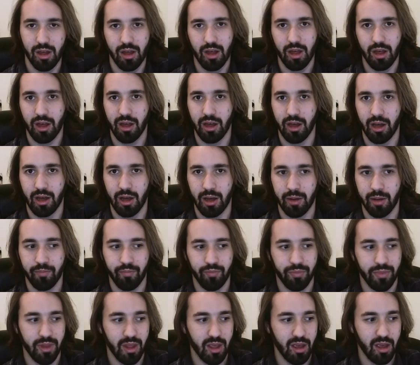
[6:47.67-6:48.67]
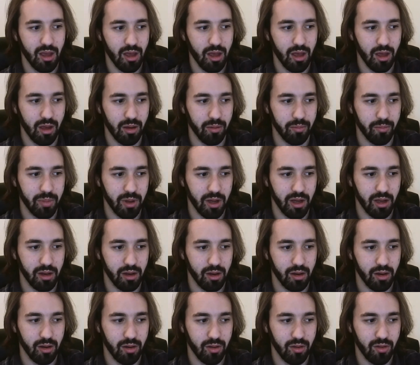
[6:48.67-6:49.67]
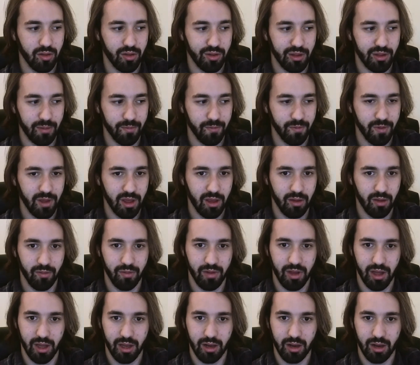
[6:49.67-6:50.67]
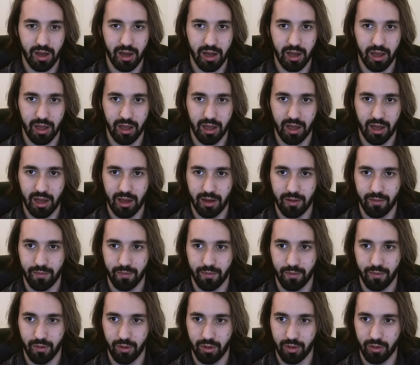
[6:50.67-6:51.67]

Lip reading: But something that I have